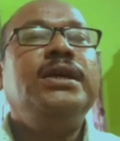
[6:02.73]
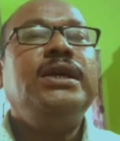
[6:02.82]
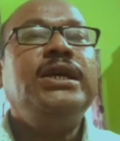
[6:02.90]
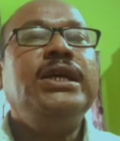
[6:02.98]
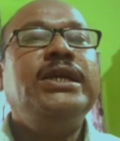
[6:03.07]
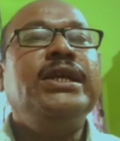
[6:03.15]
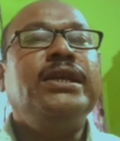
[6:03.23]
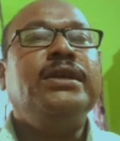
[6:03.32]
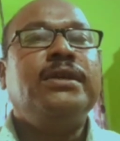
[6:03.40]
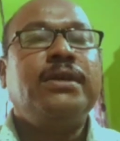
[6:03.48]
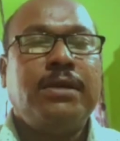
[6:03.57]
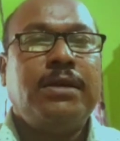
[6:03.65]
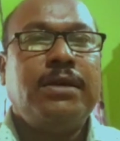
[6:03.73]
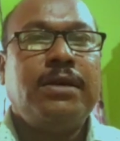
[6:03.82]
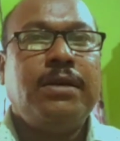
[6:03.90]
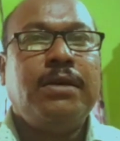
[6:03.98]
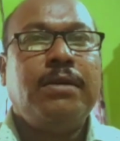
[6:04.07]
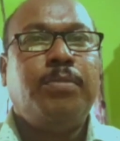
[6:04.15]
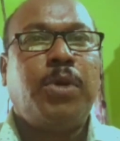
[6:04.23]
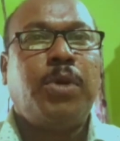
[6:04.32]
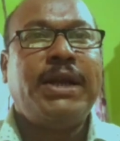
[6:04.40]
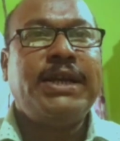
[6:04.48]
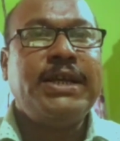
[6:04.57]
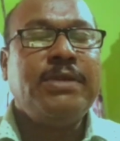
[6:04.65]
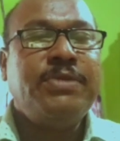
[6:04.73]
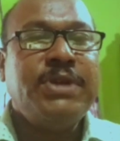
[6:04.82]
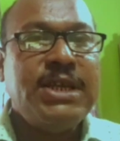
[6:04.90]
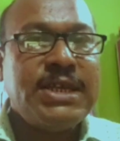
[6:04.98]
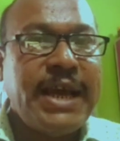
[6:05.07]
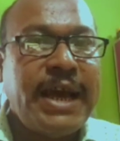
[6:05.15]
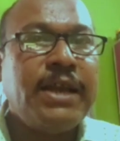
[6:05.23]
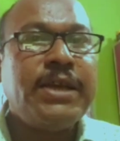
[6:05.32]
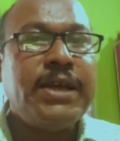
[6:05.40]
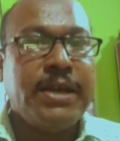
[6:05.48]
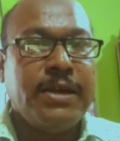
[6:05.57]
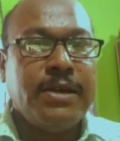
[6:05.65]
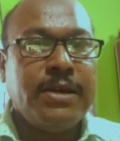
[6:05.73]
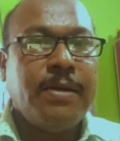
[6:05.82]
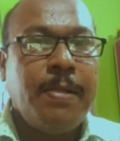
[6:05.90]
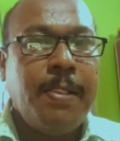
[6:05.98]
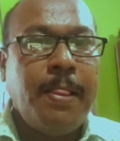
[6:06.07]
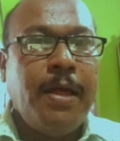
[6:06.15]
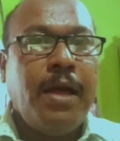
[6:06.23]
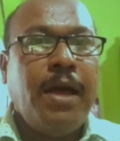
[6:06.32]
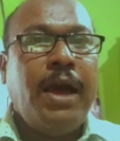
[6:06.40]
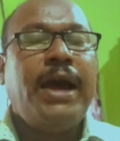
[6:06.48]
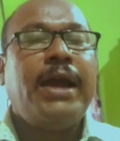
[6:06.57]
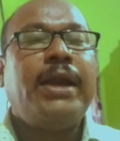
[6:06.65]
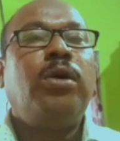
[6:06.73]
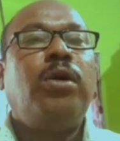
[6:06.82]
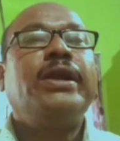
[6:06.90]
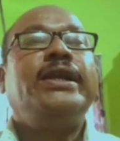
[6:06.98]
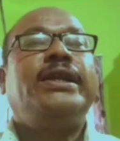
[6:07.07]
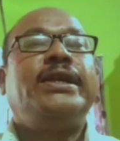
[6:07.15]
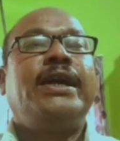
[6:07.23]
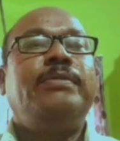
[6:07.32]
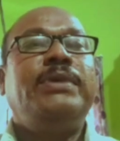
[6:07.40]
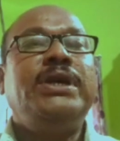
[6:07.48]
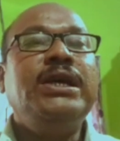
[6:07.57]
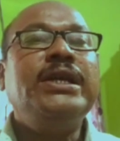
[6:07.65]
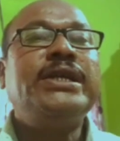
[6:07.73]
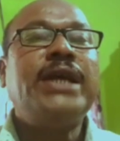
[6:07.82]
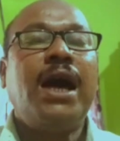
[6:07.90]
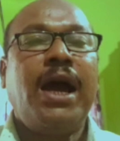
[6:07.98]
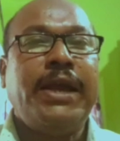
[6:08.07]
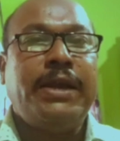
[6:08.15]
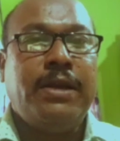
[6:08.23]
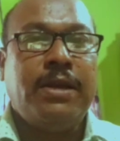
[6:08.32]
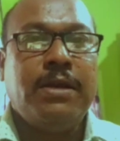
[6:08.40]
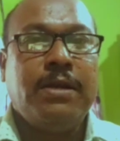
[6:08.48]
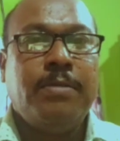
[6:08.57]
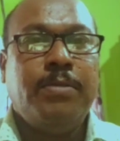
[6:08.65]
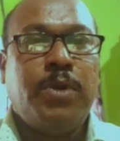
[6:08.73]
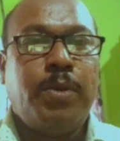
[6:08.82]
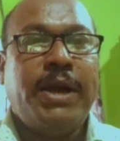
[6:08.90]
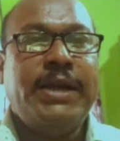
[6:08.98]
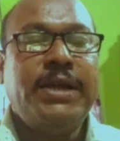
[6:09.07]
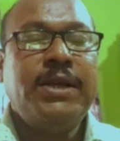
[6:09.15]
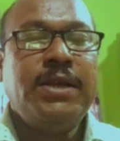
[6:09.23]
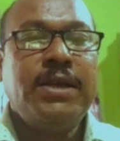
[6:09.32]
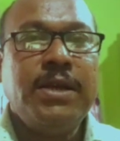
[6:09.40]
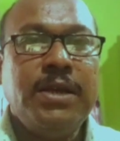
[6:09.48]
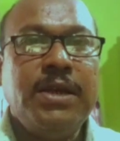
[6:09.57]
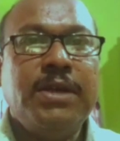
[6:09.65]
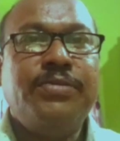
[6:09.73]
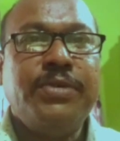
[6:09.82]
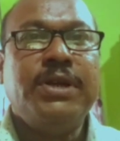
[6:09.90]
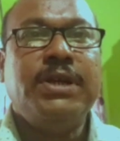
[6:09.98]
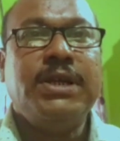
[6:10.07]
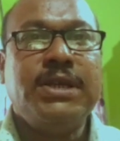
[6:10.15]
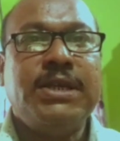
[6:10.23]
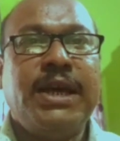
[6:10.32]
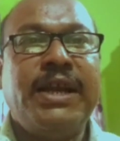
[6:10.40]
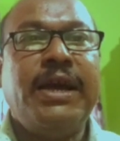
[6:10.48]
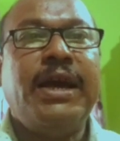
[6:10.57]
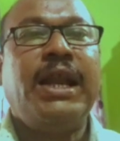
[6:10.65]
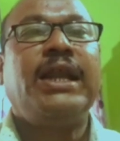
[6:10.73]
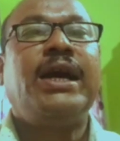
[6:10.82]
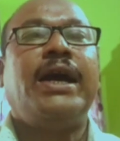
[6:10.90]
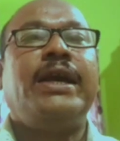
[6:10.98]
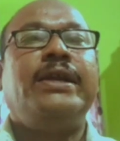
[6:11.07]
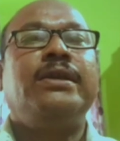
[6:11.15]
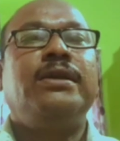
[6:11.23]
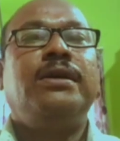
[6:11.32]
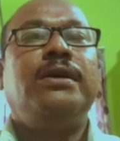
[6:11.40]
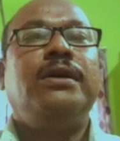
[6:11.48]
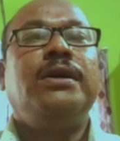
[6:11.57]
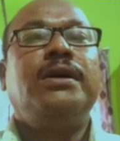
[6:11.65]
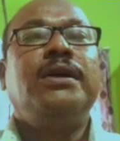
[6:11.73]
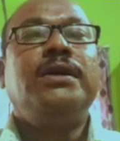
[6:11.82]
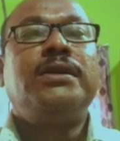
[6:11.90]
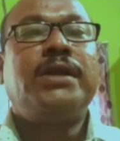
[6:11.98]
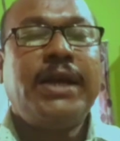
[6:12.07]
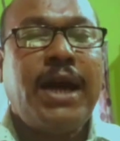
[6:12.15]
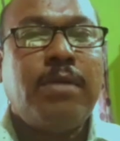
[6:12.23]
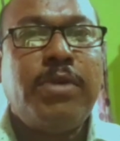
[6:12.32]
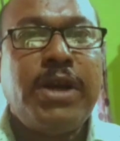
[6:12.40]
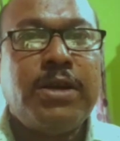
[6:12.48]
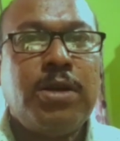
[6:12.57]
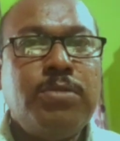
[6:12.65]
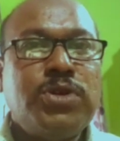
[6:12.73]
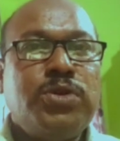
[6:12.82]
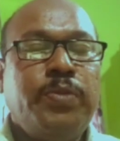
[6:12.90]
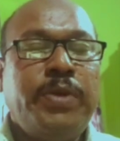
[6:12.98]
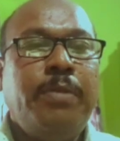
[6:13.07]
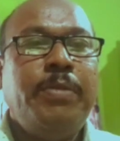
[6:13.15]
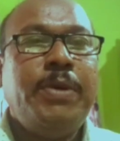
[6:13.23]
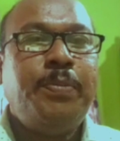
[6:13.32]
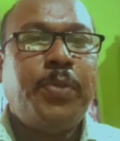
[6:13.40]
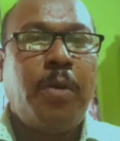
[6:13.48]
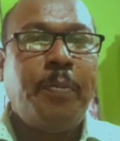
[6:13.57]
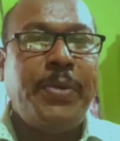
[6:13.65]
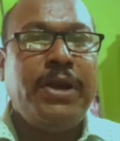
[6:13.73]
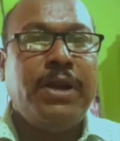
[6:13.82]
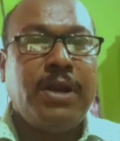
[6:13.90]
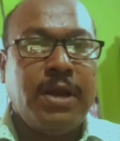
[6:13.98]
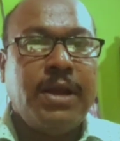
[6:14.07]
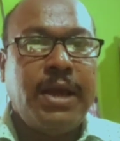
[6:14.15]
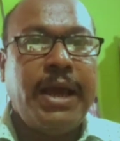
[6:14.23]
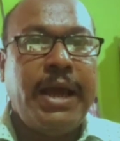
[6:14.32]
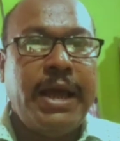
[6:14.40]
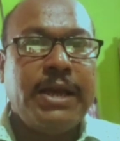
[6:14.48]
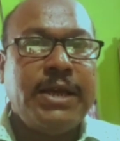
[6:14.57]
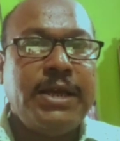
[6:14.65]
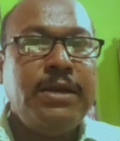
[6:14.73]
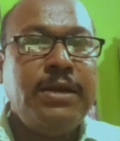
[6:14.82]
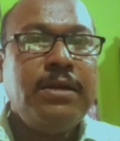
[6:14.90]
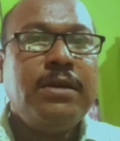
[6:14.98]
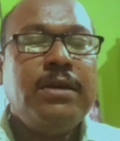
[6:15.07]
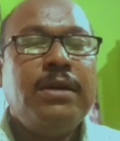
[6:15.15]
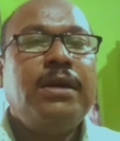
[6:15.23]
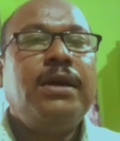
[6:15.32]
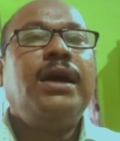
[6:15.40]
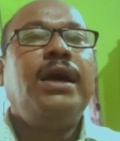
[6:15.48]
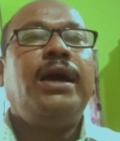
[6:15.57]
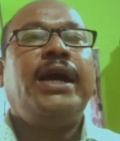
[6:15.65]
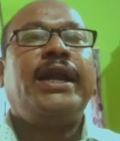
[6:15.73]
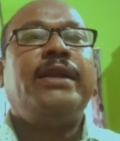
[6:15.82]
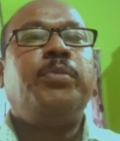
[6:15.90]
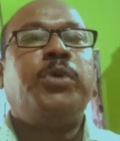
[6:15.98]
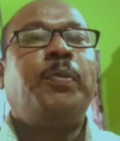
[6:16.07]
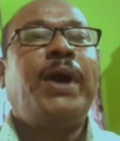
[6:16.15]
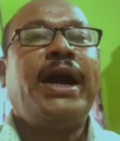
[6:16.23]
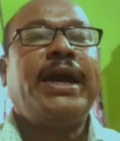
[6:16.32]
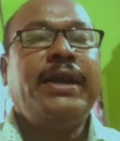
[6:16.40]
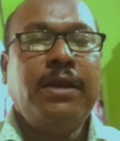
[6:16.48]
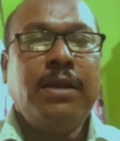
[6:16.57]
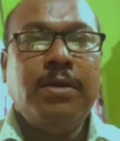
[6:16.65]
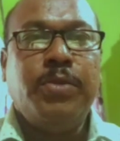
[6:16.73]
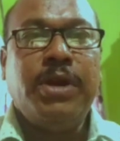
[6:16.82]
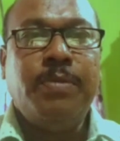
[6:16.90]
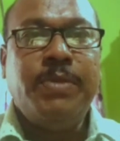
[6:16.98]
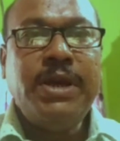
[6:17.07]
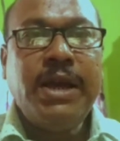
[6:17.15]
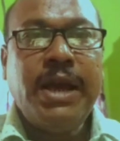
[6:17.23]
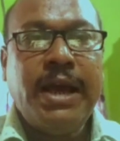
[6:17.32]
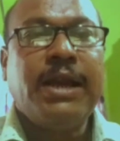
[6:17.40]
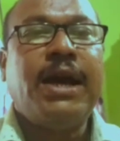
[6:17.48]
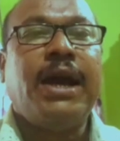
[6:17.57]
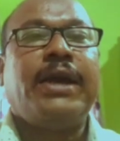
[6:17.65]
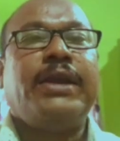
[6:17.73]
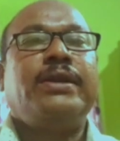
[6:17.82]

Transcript: ethene, provided if it is alkene, and or it can be ethyne, provided if it is an alkyne. 3 carbon atoms will be propene, alkene, and propyne will be alkyne.